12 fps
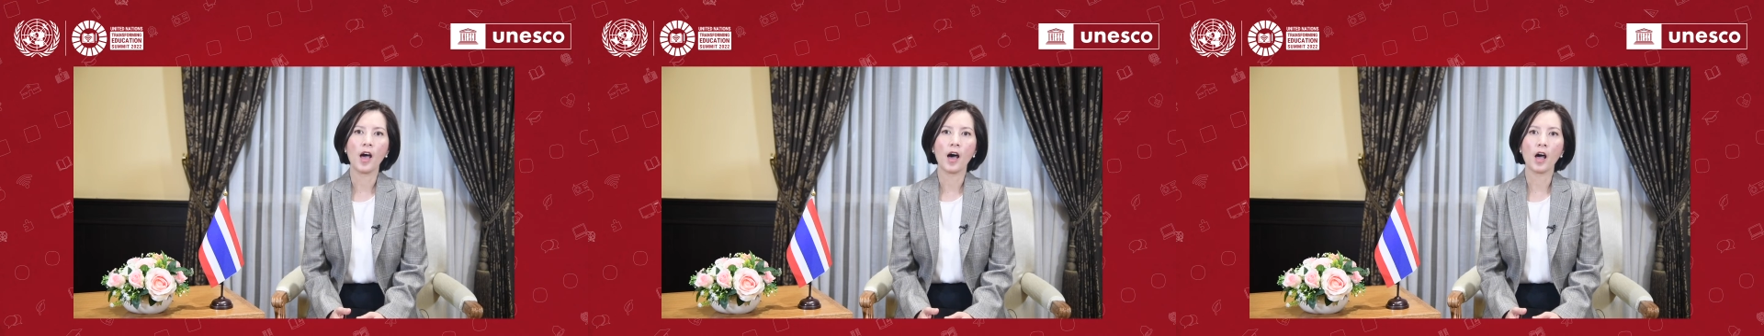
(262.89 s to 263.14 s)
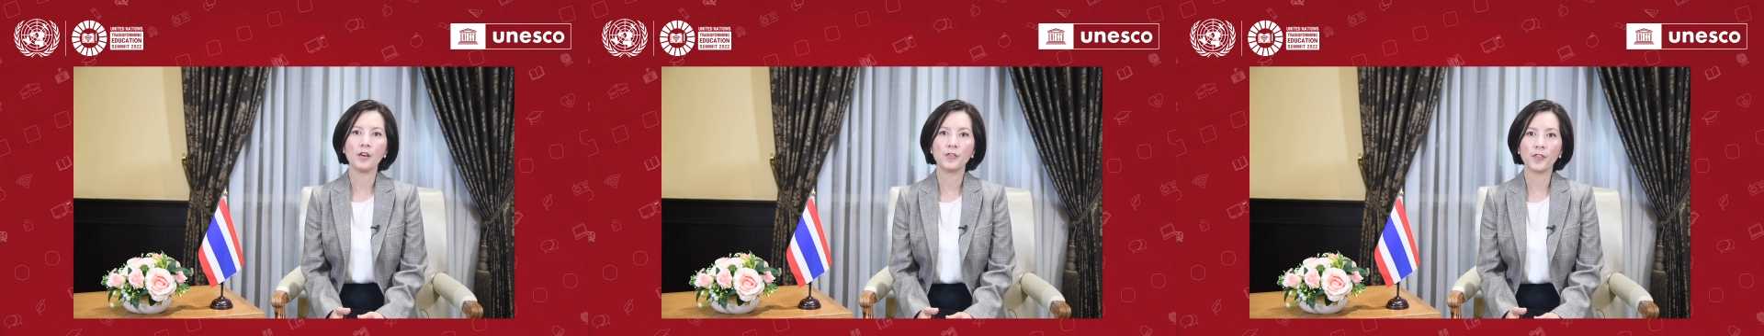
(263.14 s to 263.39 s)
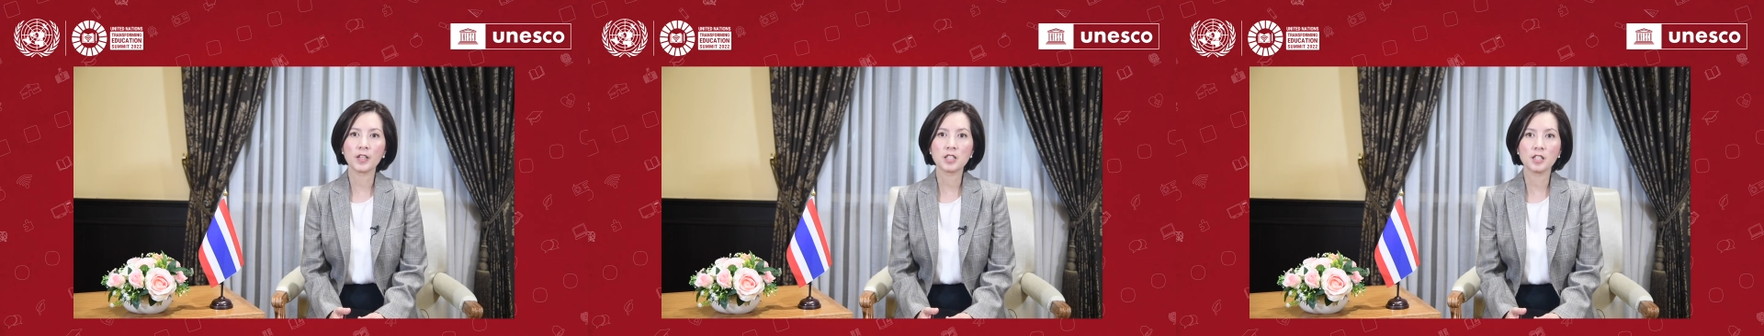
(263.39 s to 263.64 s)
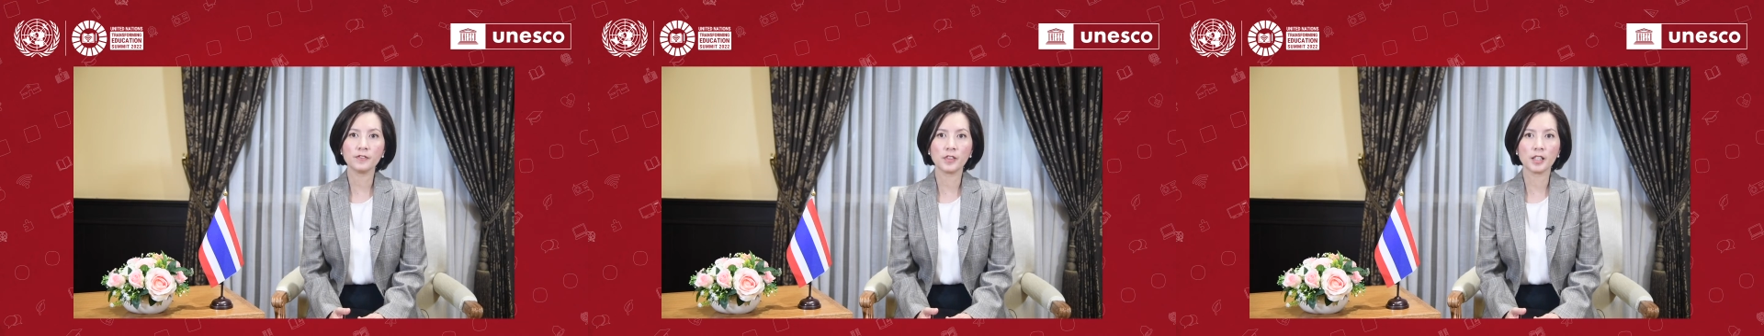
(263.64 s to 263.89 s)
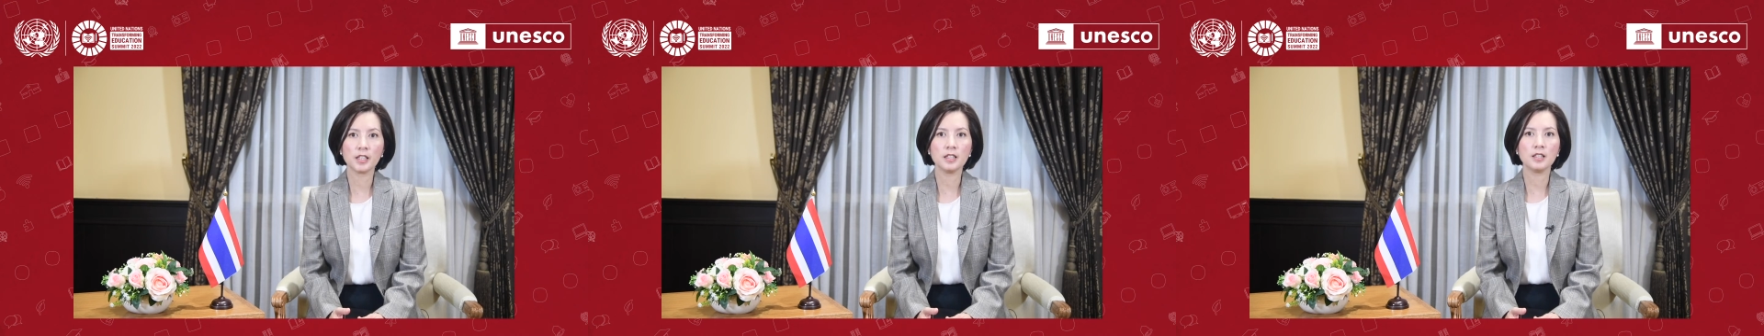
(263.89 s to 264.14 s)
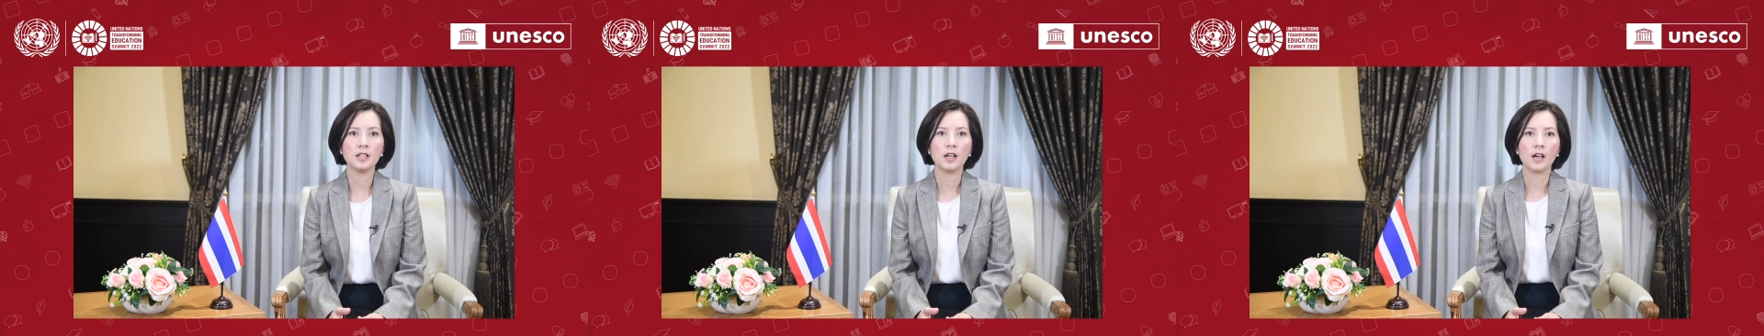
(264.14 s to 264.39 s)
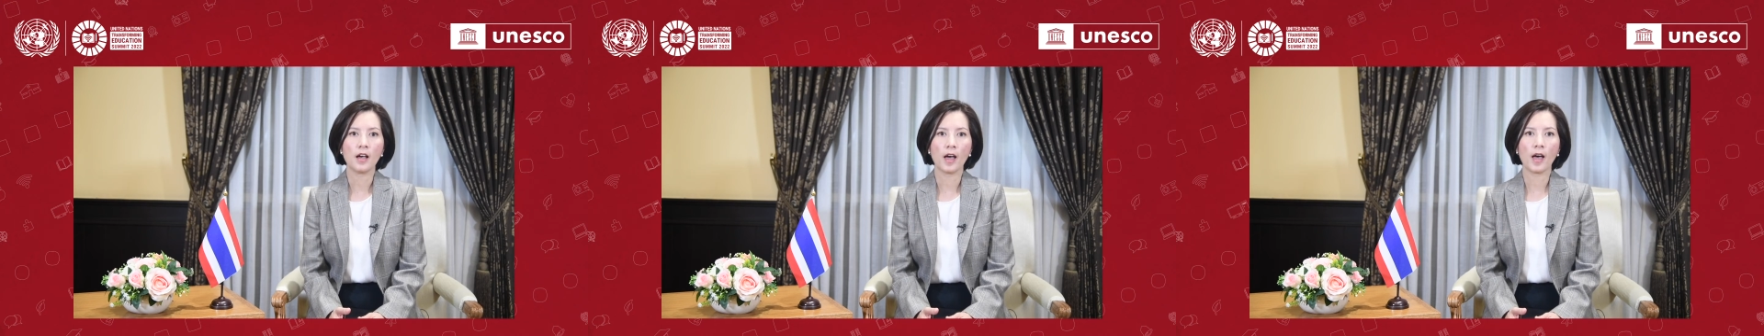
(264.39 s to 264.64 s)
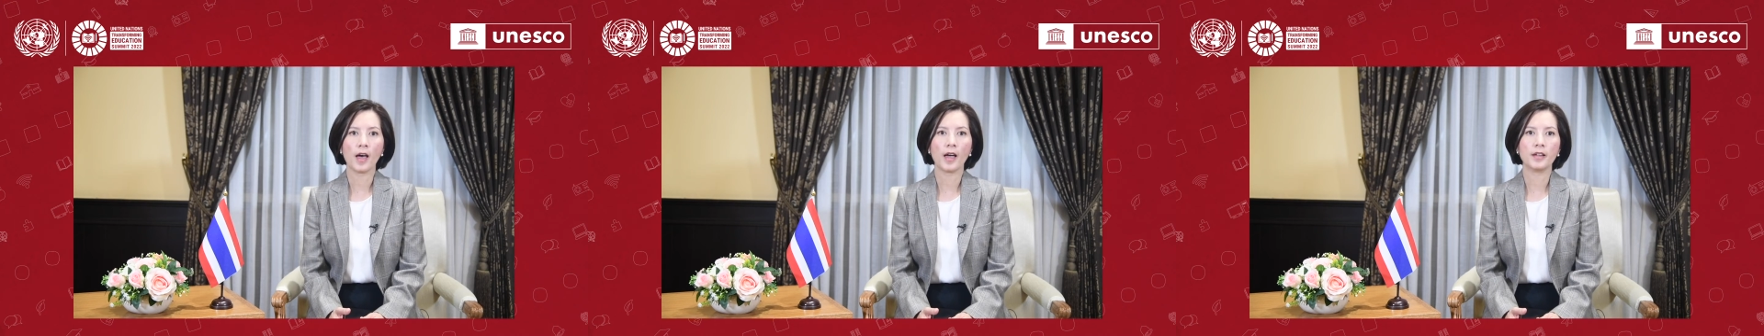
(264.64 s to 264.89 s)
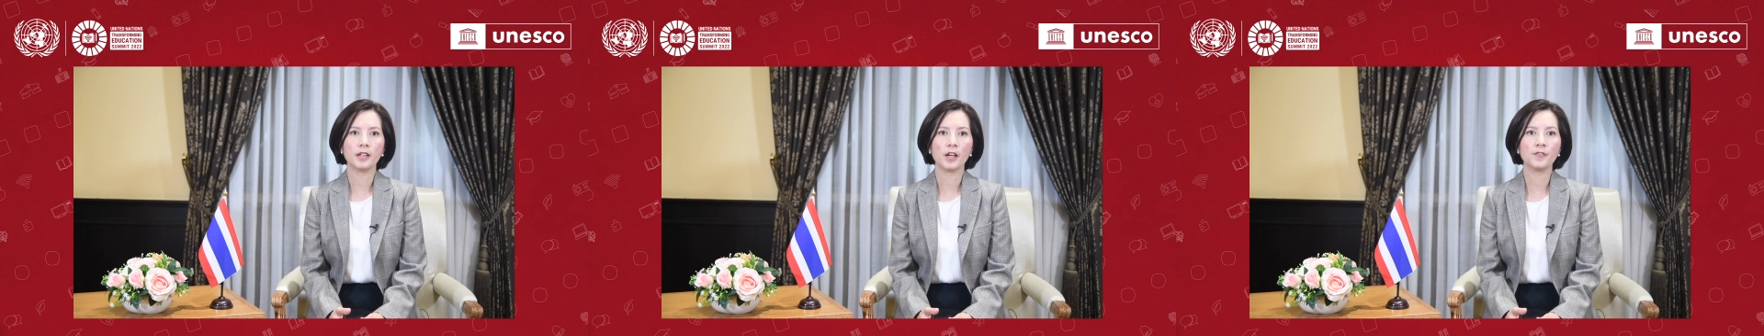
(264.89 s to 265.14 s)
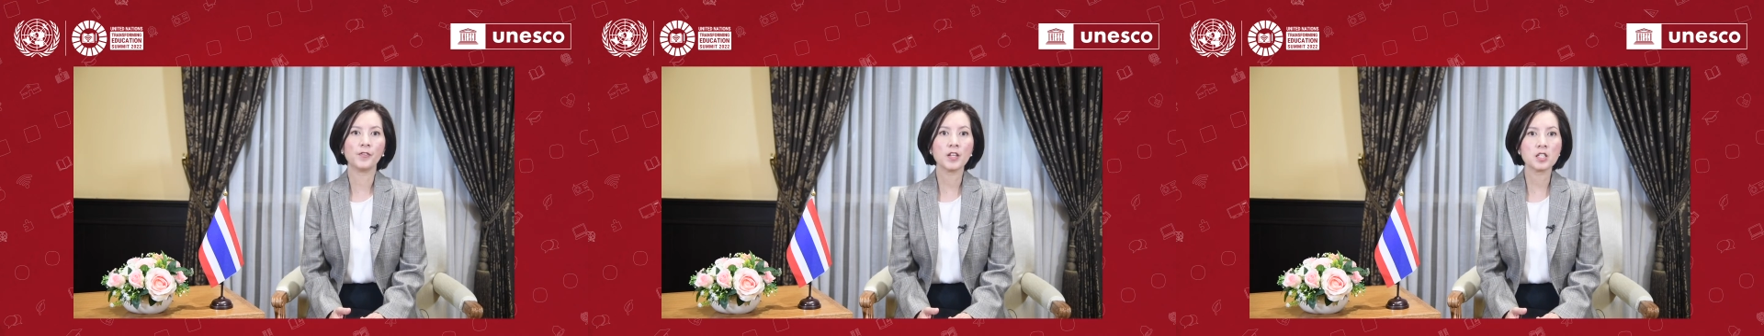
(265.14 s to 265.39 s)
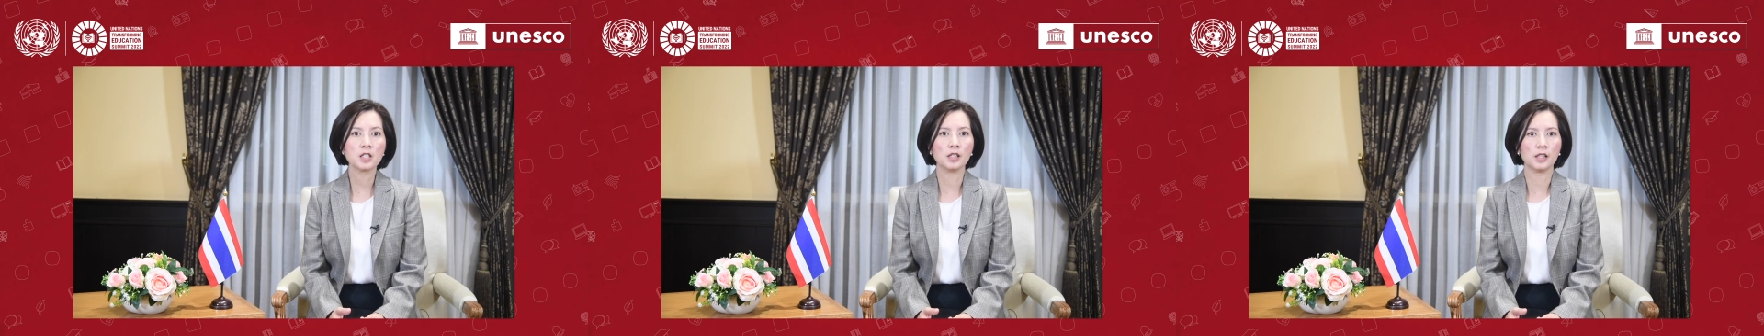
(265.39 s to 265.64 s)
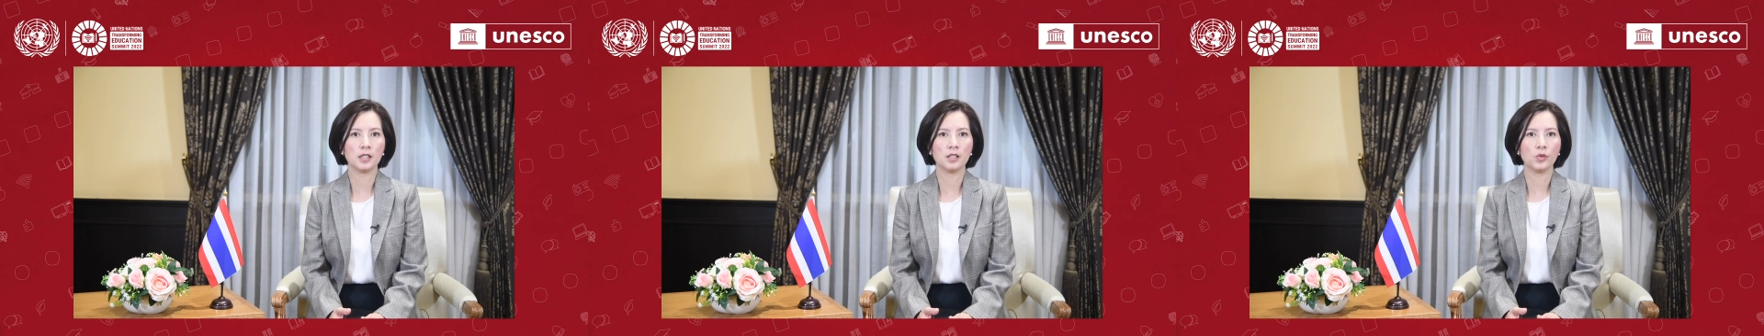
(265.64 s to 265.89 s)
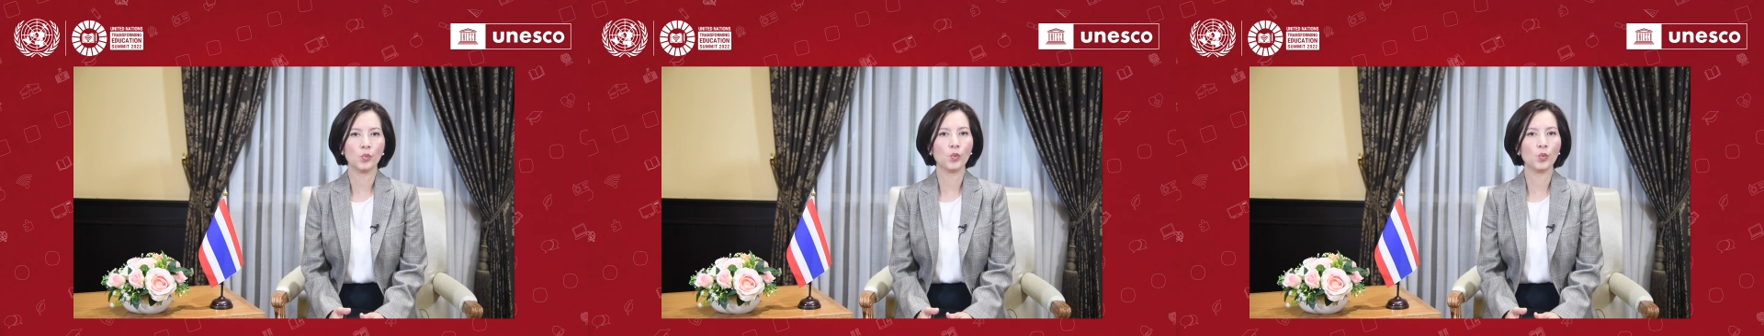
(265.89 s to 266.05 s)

effectively and efficiently